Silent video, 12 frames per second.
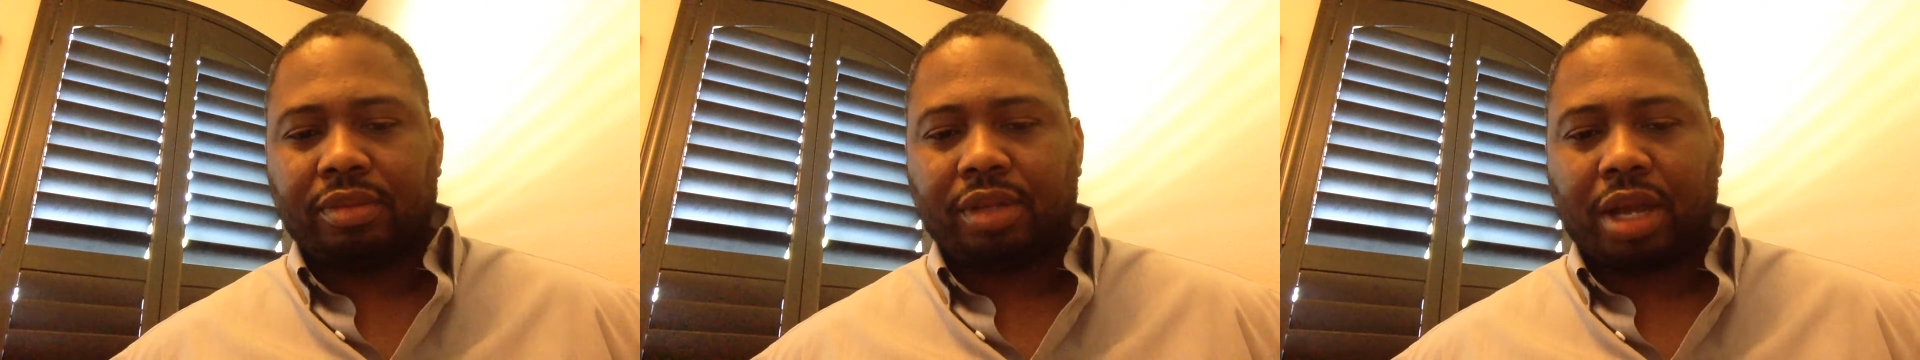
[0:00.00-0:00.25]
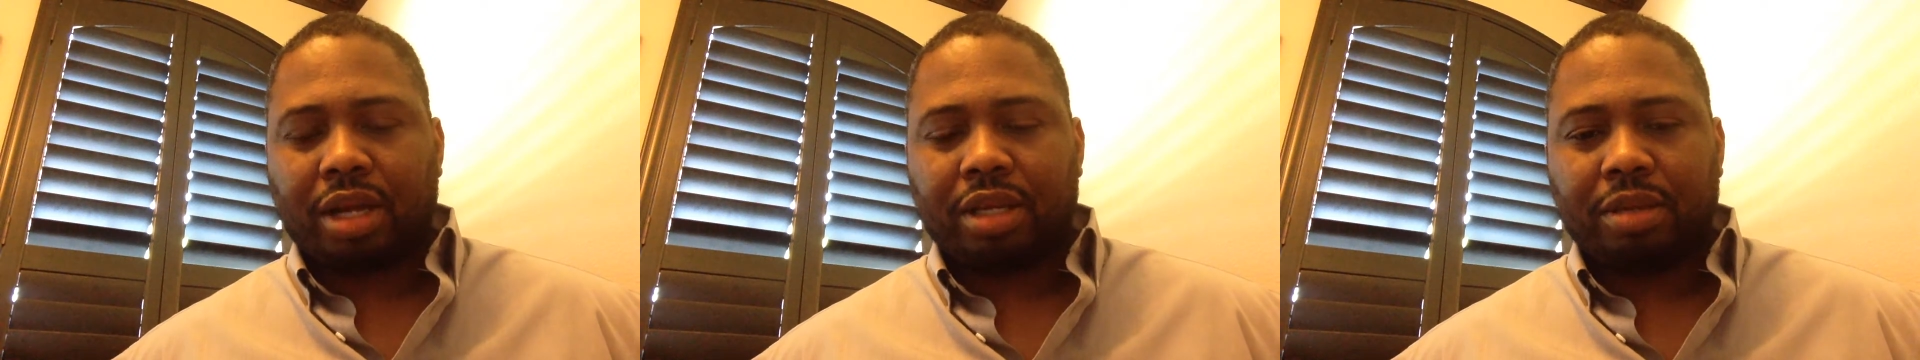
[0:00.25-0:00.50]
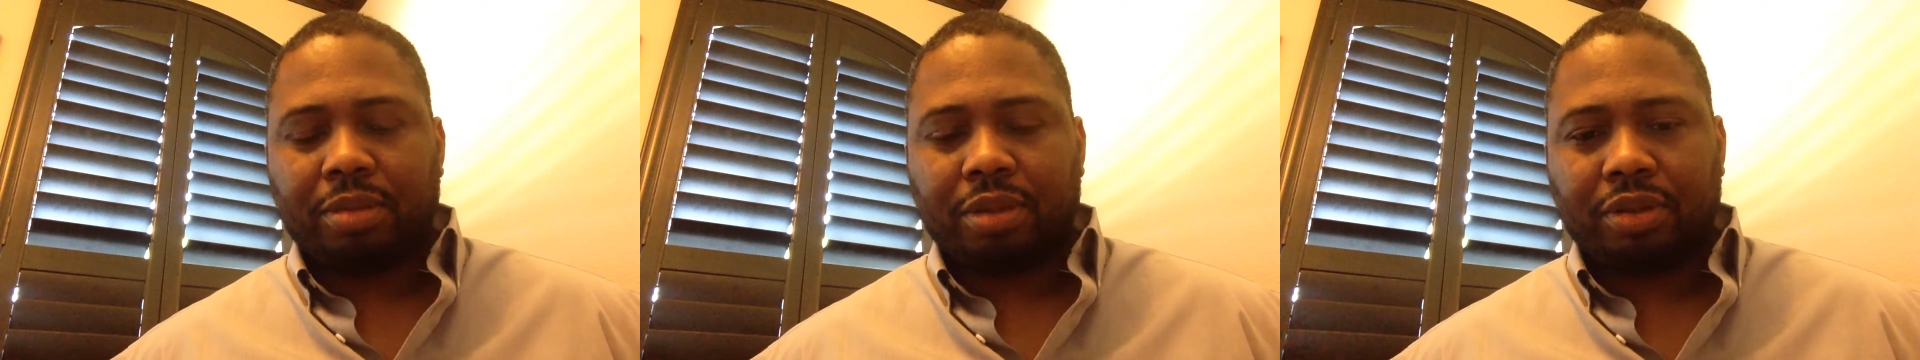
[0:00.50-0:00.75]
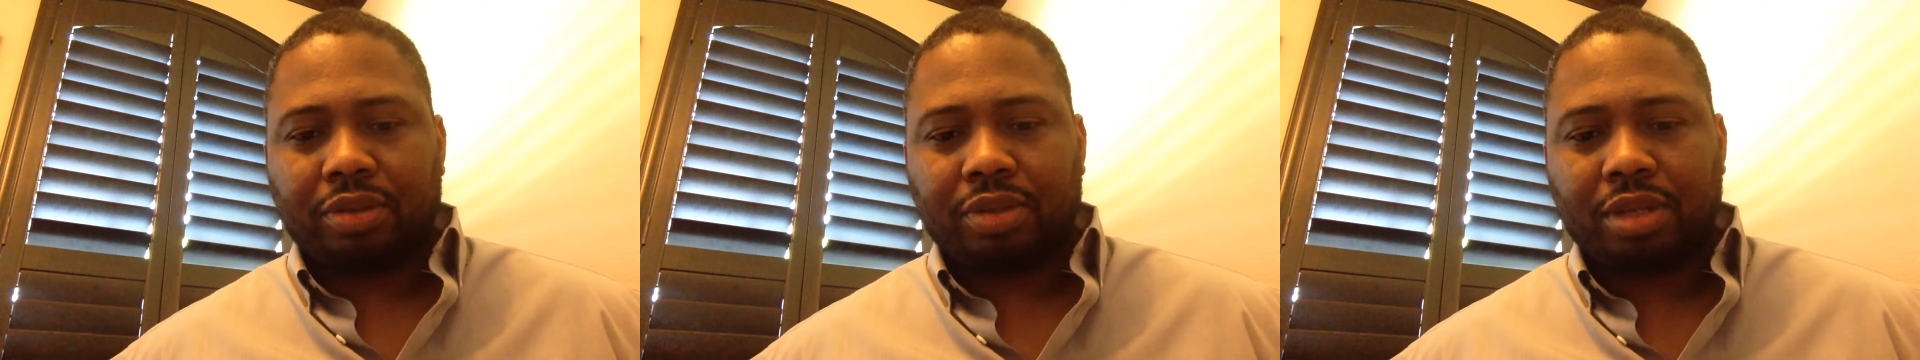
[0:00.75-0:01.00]

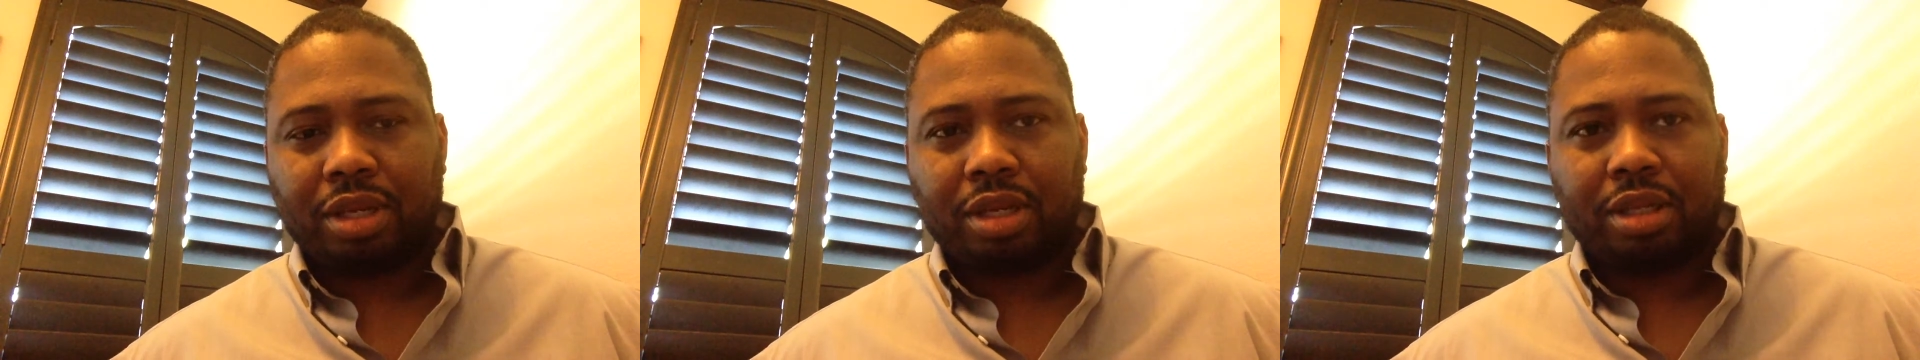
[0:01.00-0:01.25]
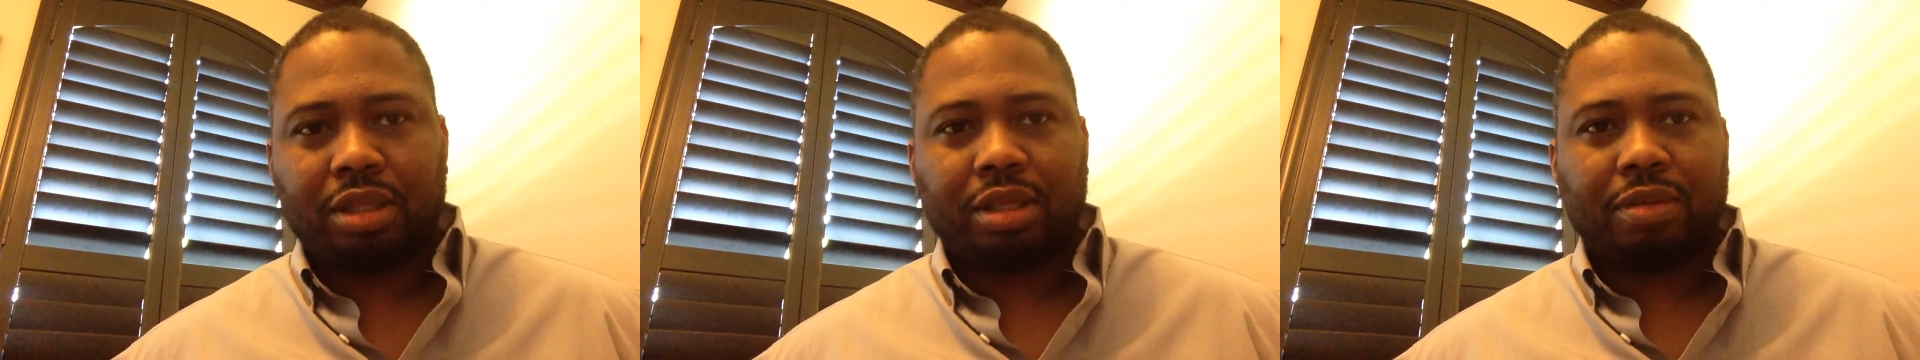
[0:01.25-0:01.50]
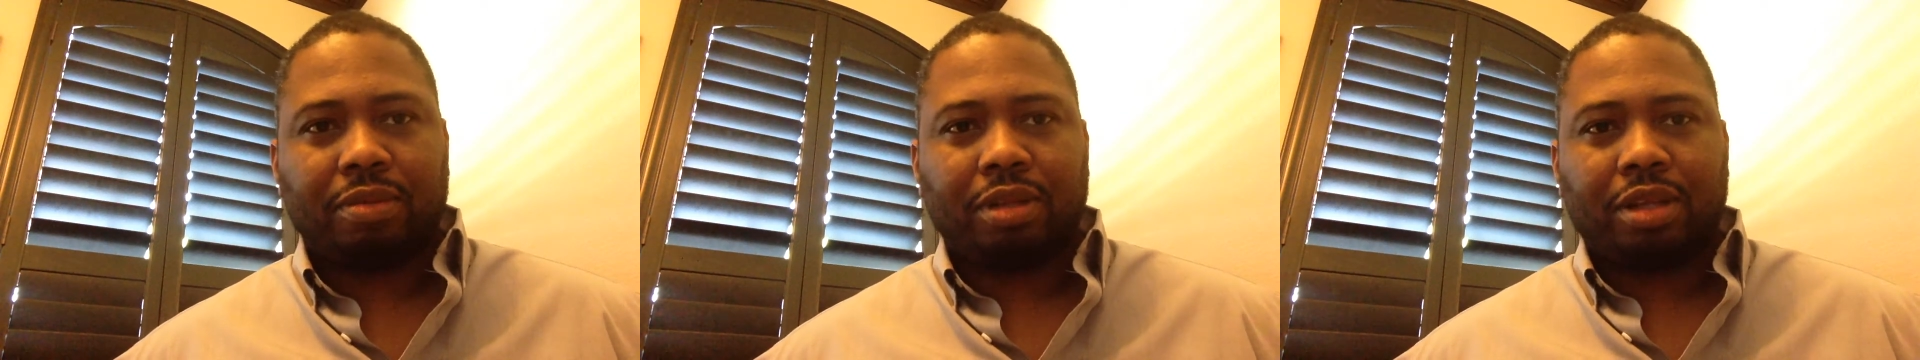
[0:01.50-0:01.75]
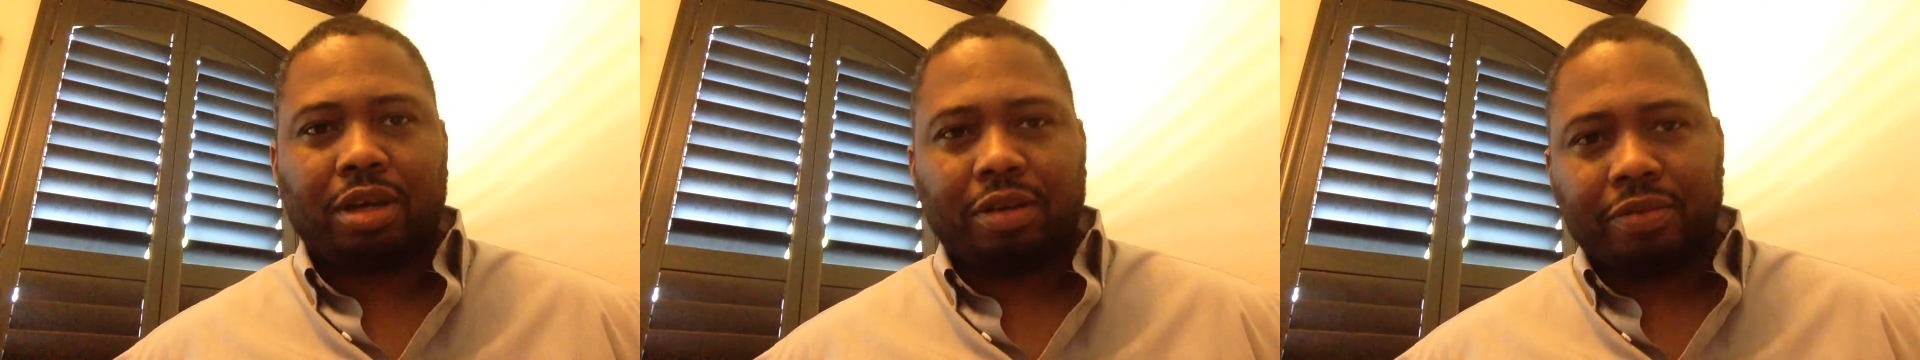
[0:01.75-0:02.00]
documents seeing them,
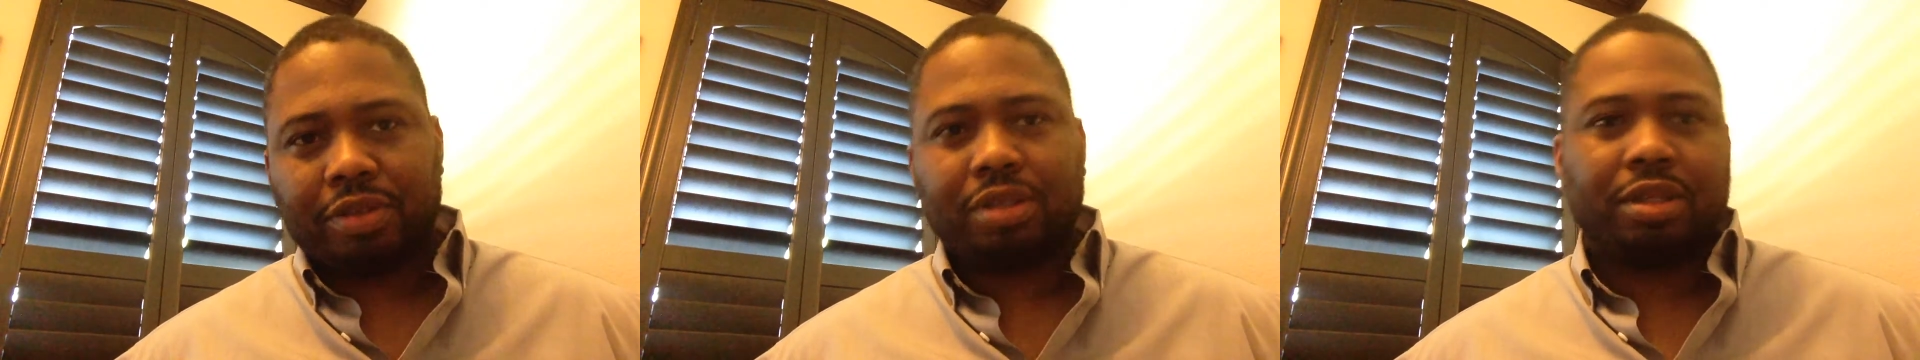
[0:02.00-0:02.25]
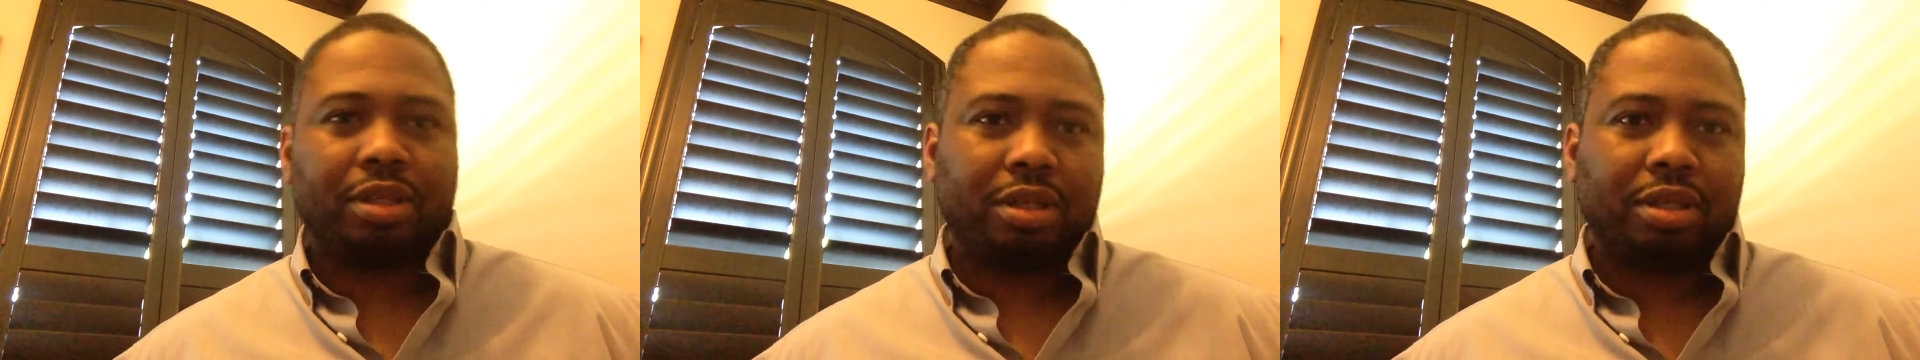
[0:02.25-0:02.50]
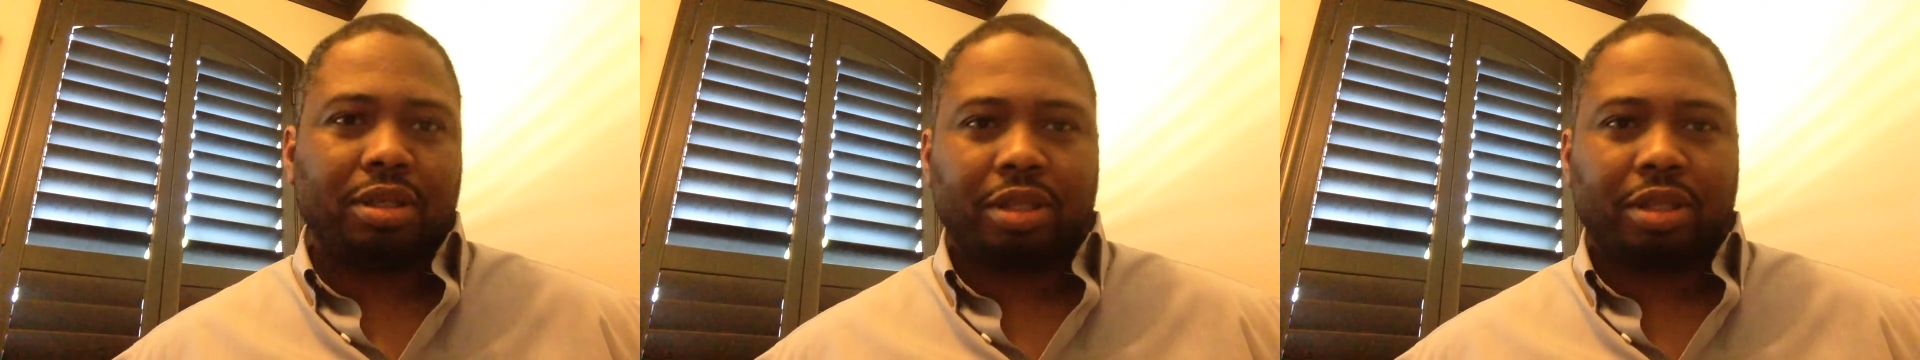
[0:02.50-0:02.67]
then obviously